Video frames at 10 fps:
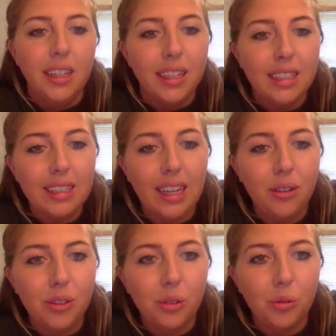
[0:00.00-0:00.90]
I thought that
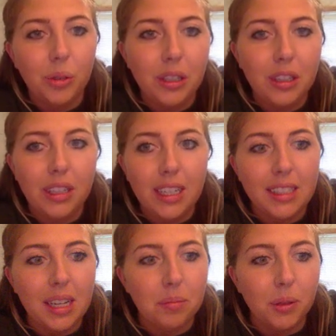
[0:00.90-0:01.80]
was a really good
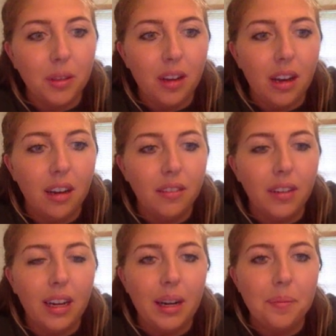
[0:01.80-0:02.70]
example of
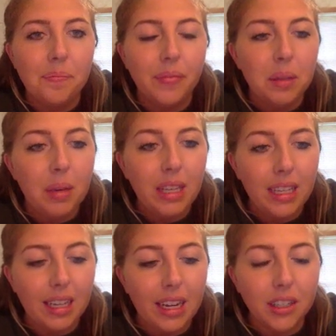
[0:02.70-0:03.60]
making
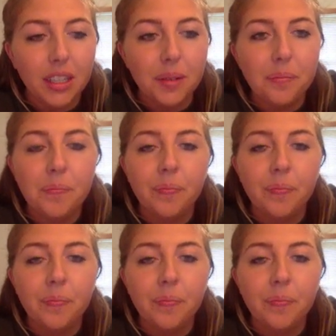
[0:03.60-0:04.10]
a character.